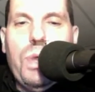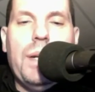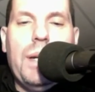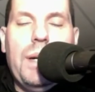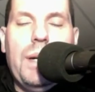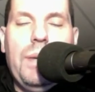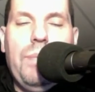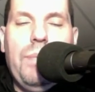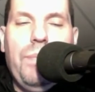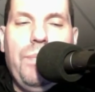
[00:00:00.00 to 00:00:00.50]

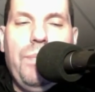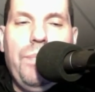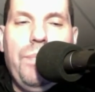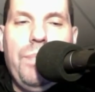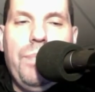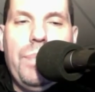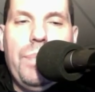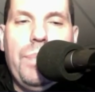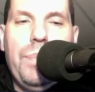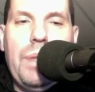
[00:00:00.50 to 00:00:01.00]

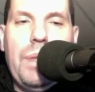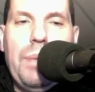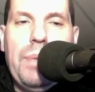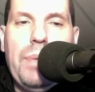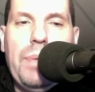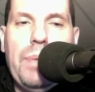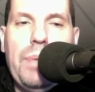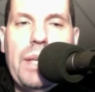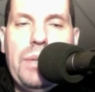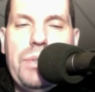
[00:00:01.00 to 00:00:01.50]
I mean, they
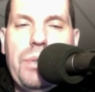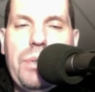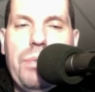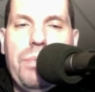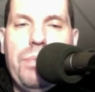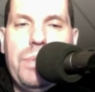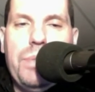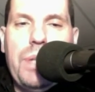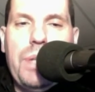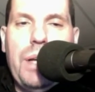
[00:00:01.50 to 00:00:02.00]
used to
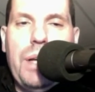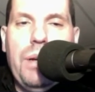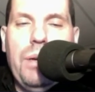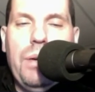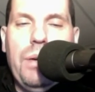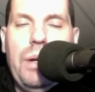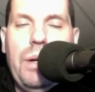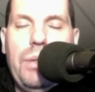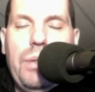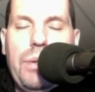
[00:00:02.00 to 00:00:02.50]

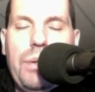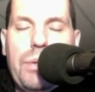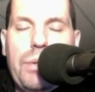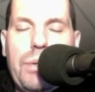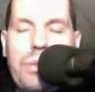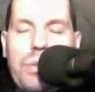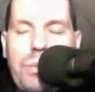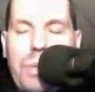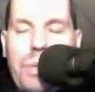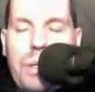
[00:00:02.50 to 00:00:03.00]
sell, there used to
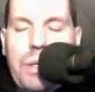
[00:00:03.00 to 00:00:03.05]
be